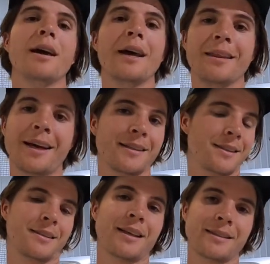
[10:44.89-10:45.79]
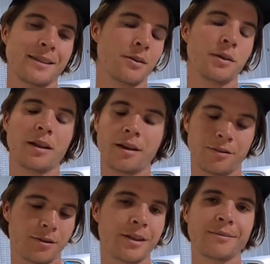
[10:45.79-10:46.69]
and that's going to be a lot
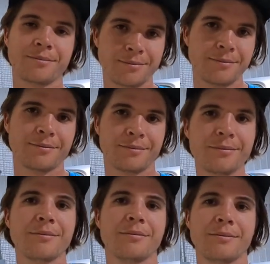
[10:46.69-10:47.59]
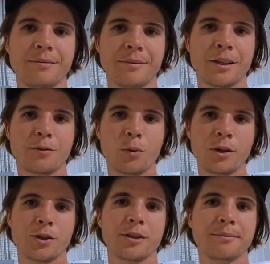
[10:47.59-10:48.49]
of fun. Thanks for
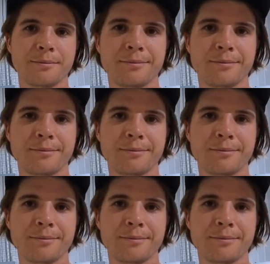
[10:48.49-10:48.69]
watching.